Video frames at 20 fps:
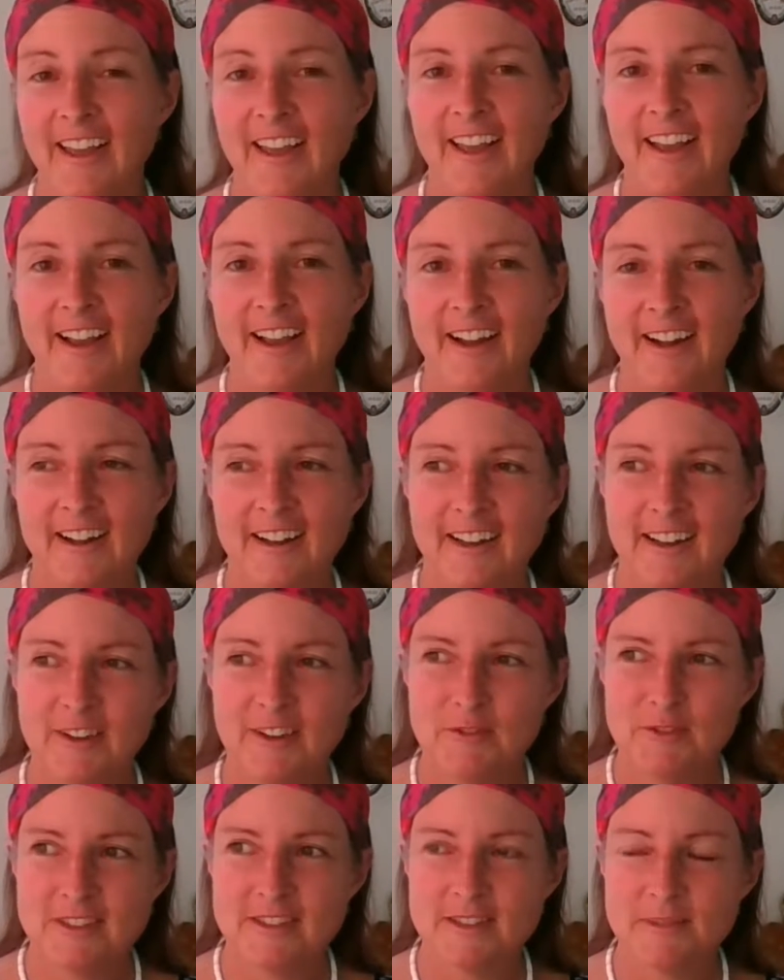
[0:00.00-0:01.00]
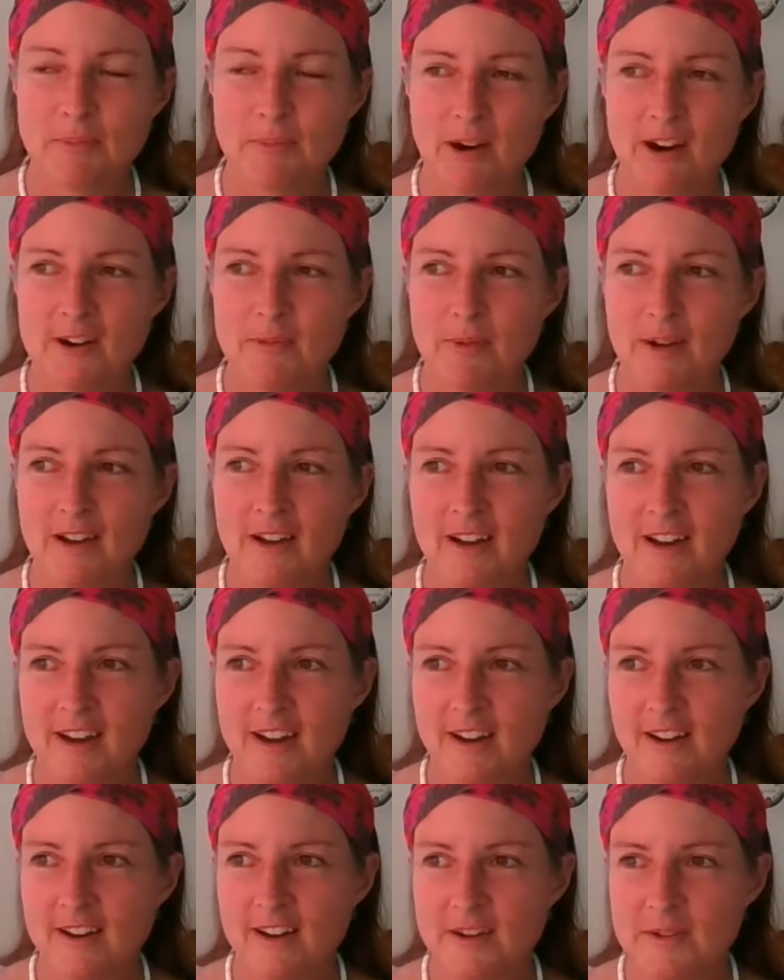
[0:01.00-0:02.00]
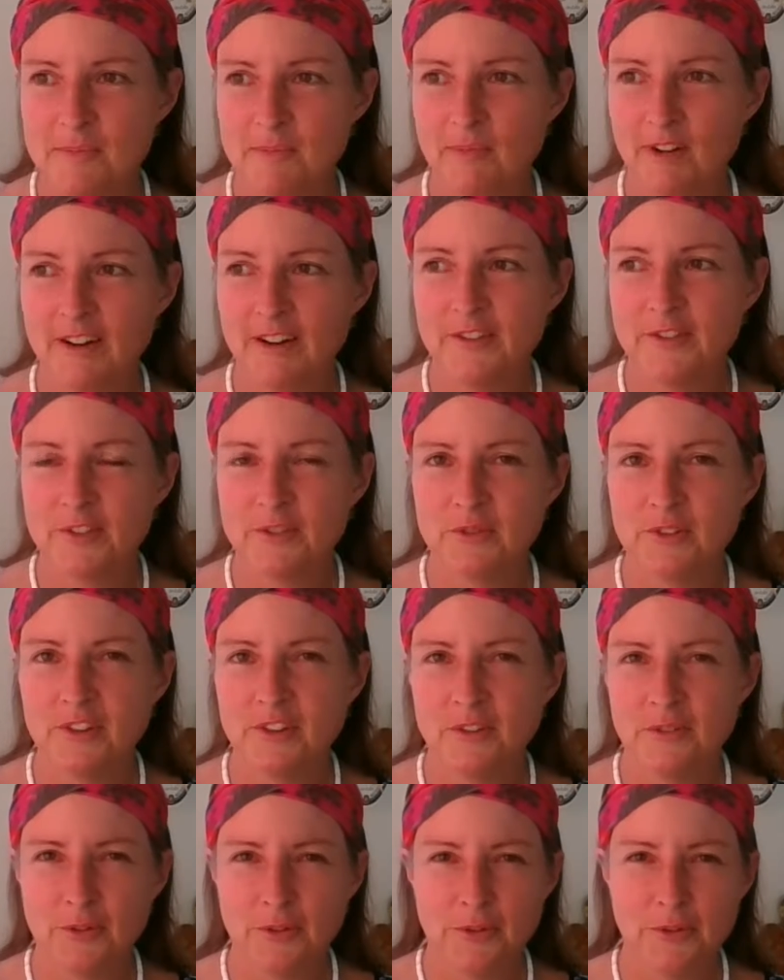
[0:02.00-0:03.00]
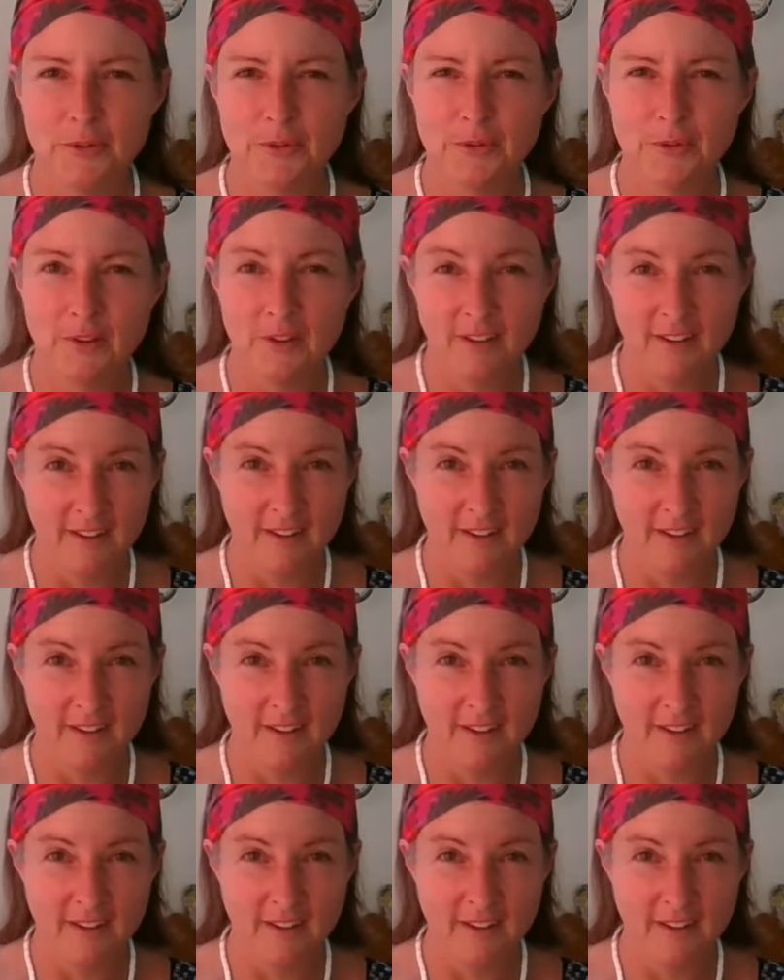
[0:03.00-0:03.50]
and it was inspired by, I was going through